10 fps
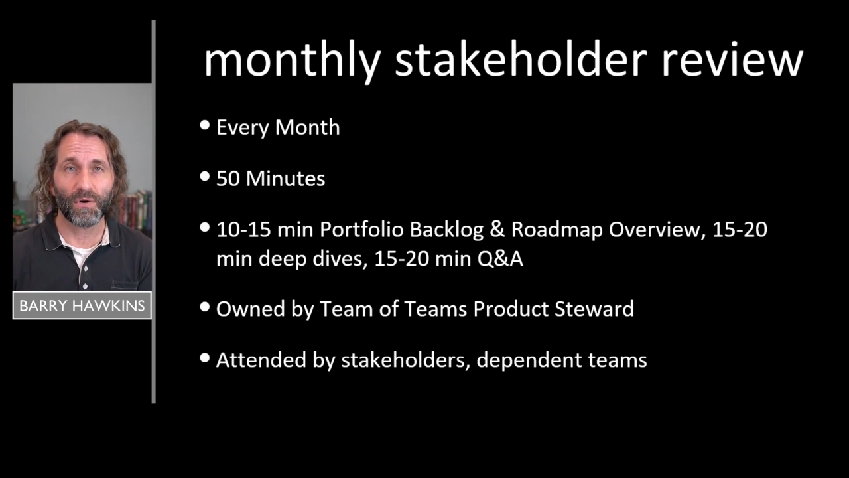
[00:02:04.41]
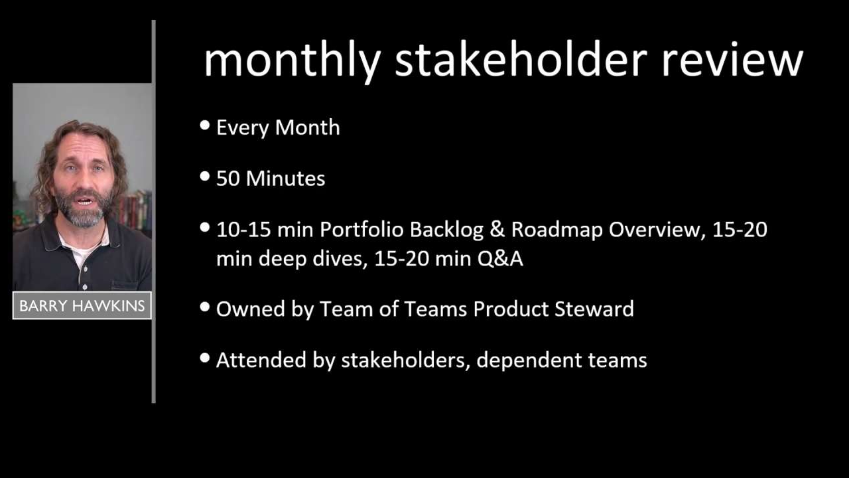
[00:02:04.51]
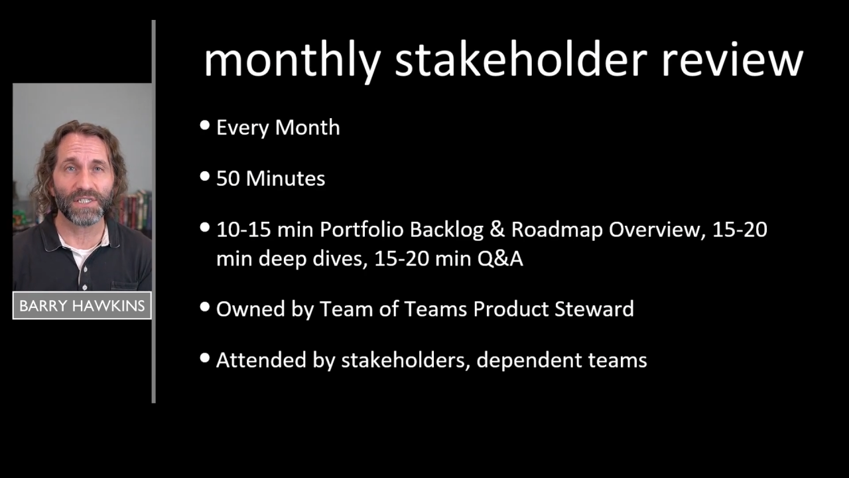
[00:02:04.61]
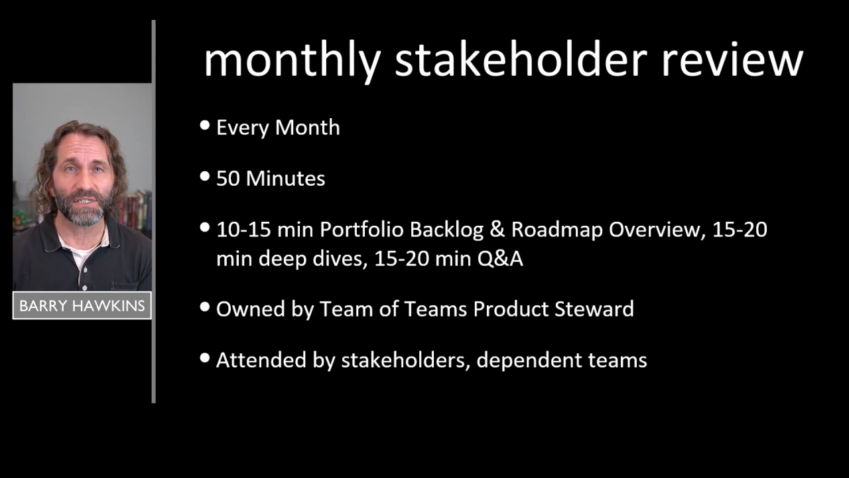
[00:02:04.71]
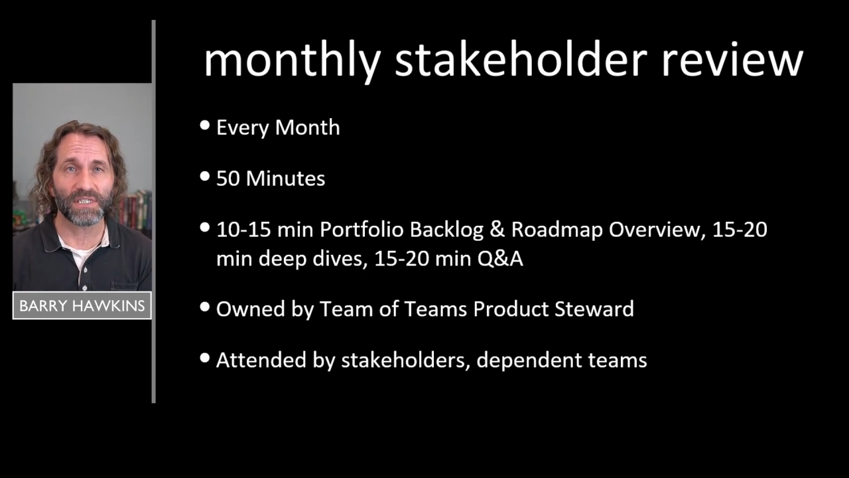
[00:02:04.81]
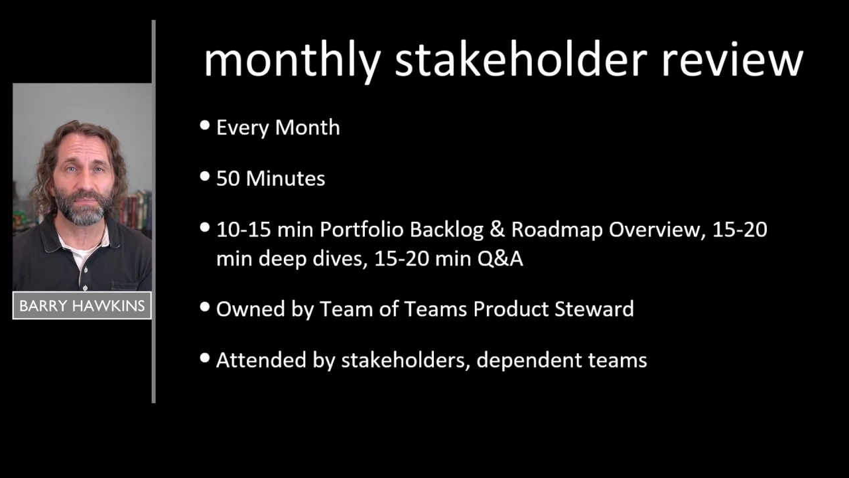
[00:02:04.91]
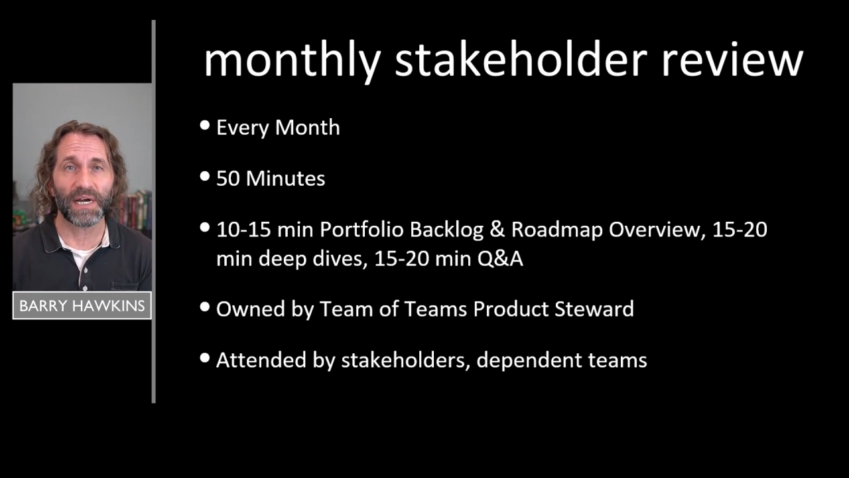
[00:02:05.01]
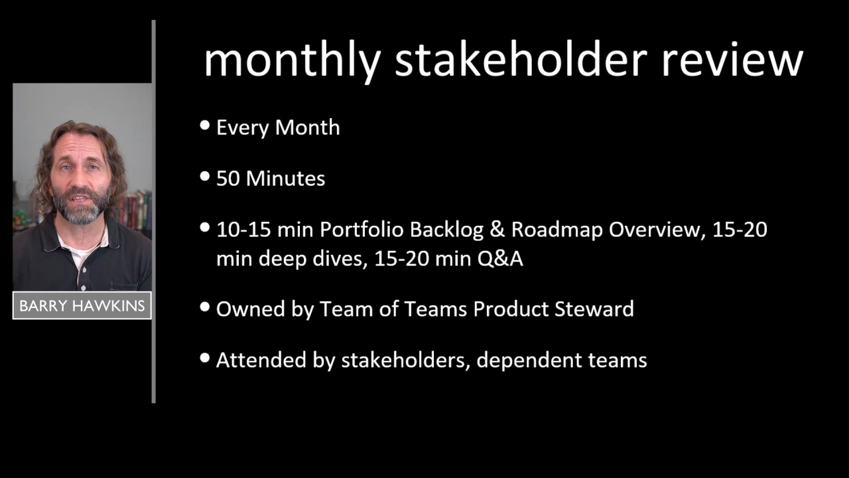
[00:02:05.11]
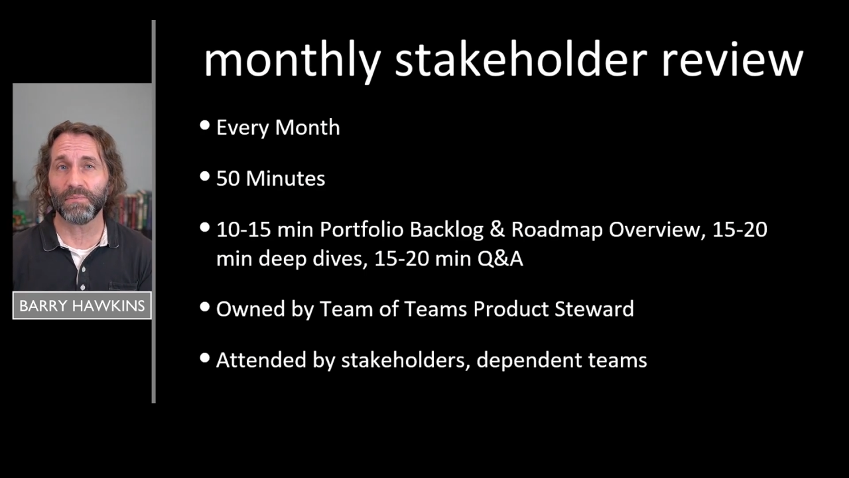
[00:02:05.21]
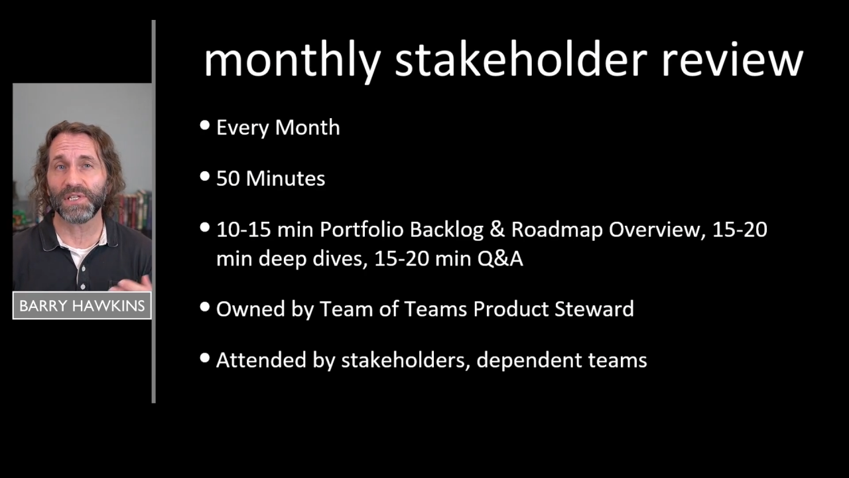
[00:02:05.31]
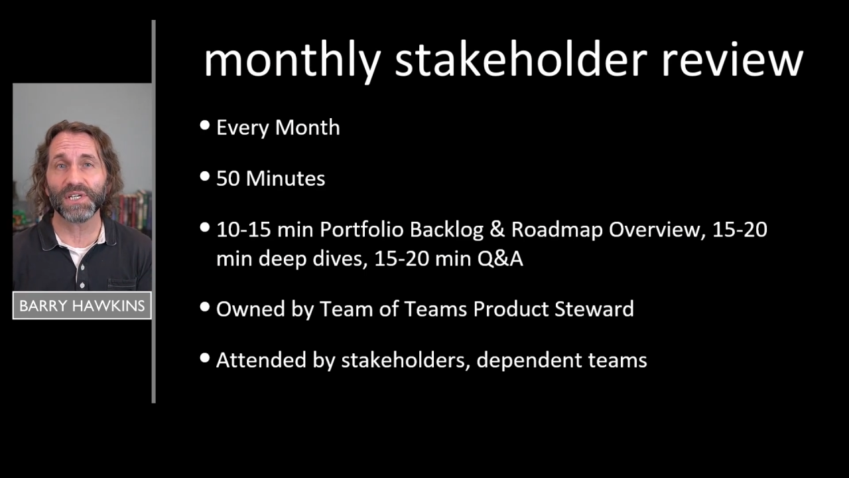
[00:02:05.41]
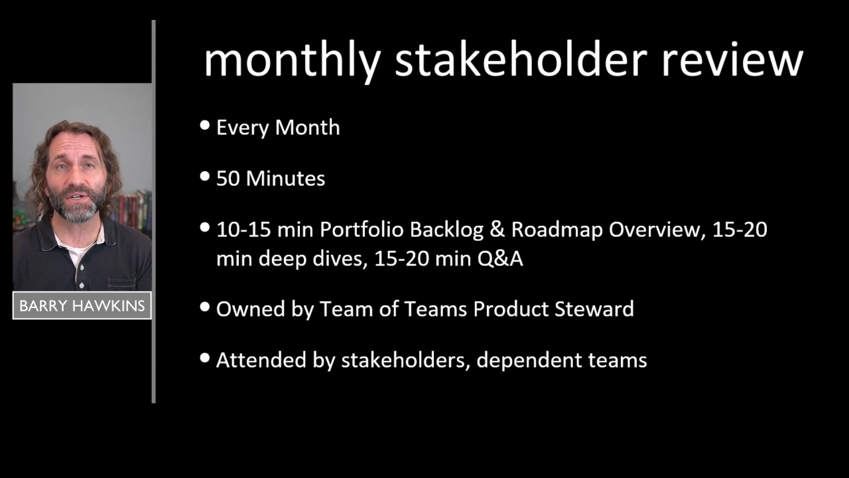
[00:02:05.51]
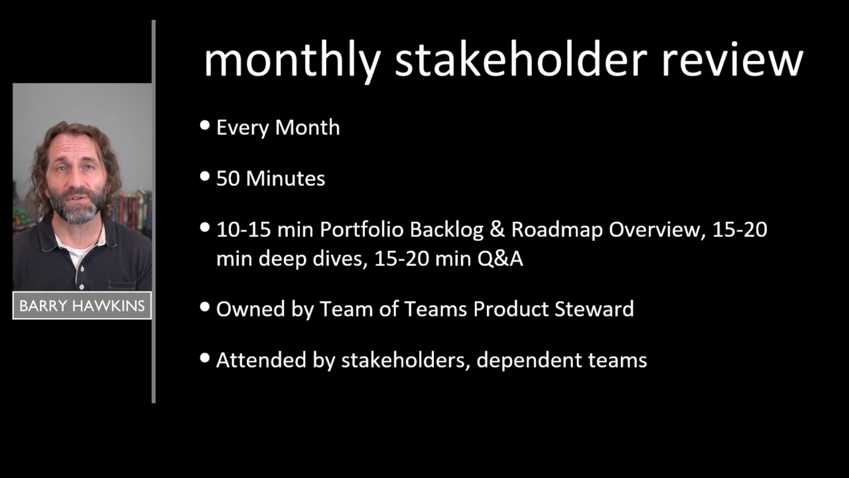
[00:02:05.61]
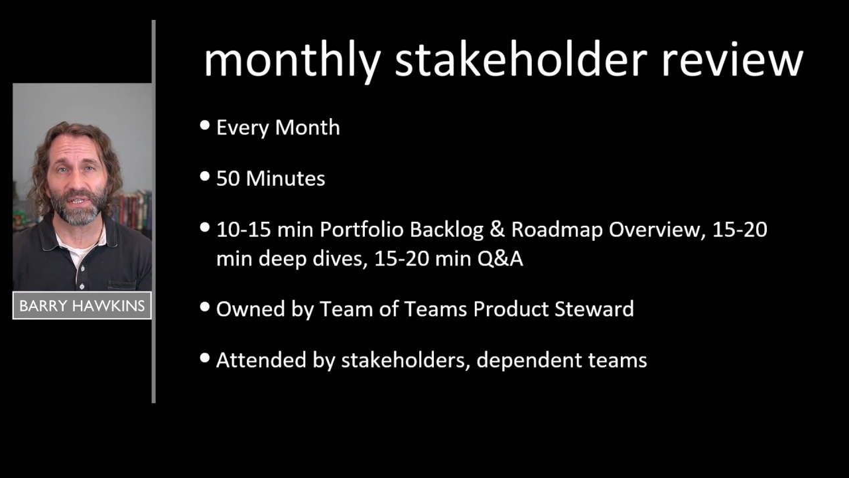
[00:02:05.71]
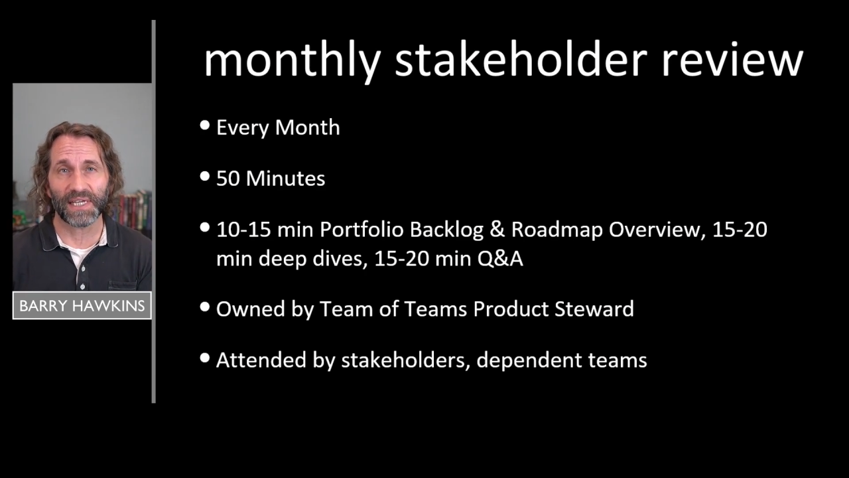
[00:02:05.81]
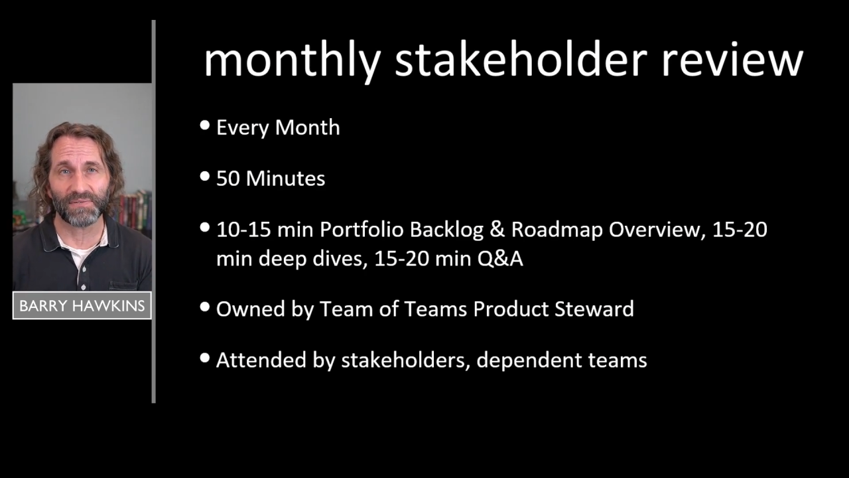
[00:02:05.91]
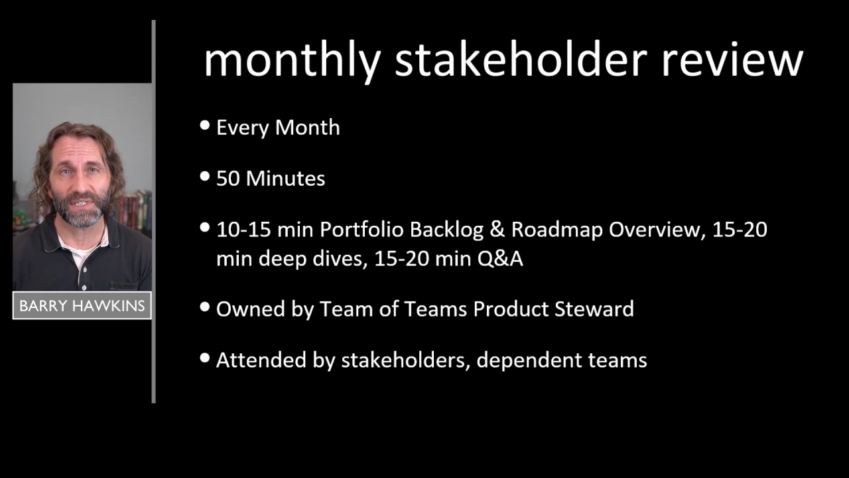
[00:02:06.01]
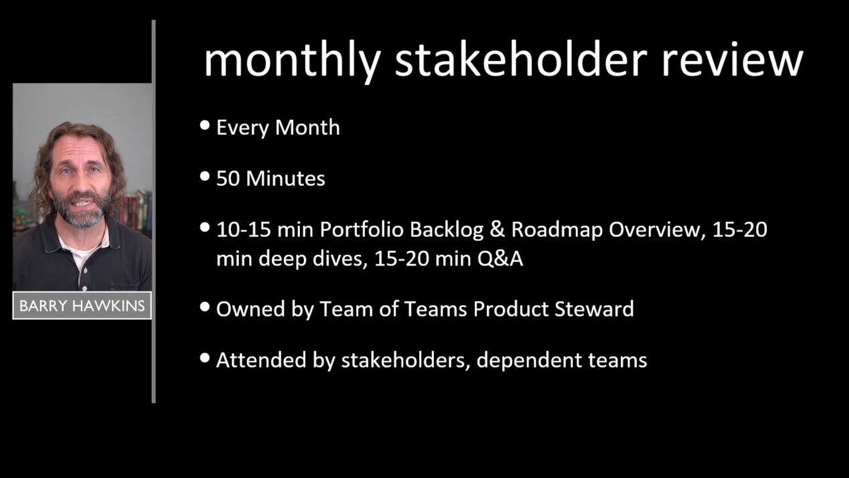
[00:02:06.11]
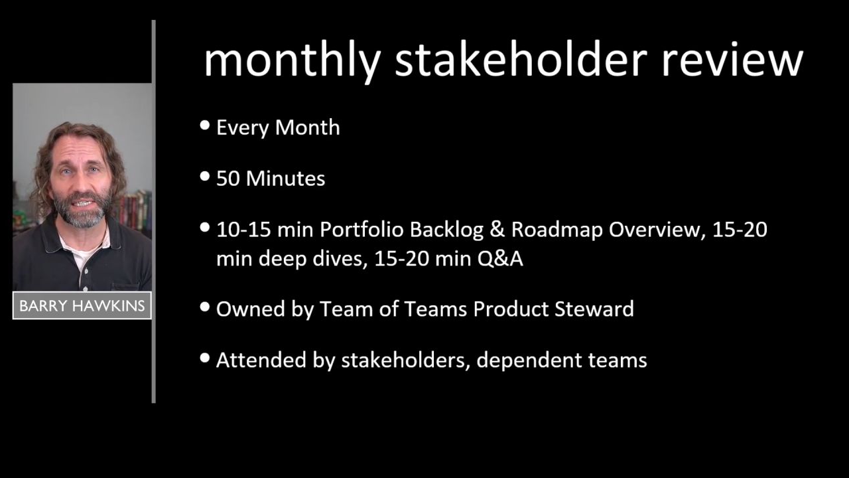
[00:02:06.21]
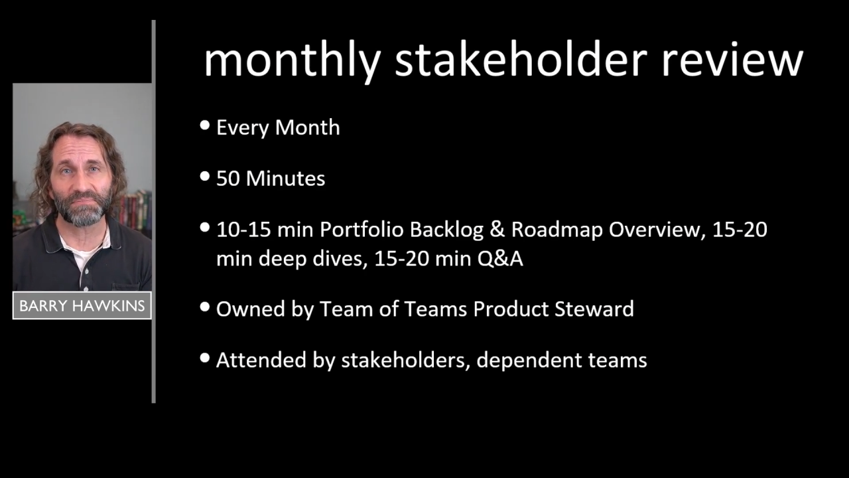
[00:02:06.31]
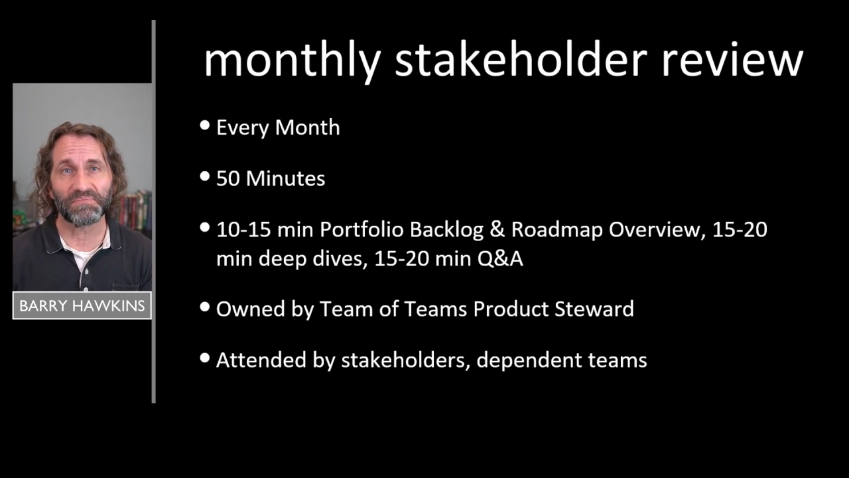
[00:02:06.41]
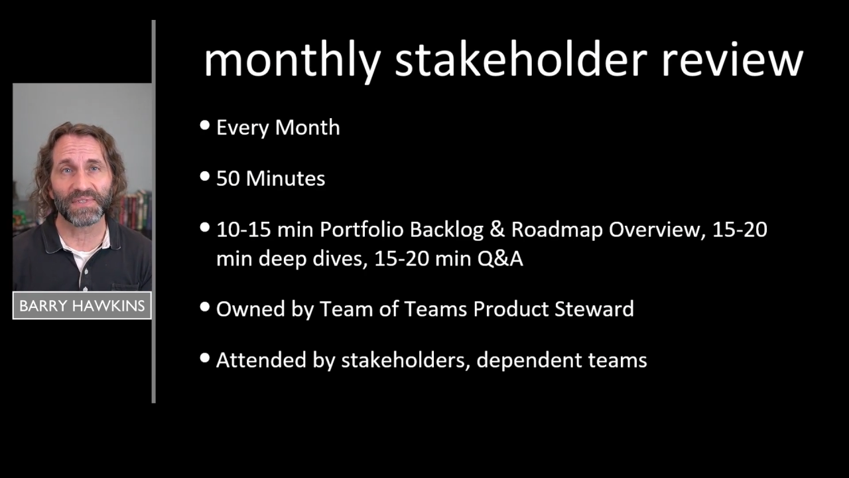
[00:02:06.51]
questions about the material that they've seen.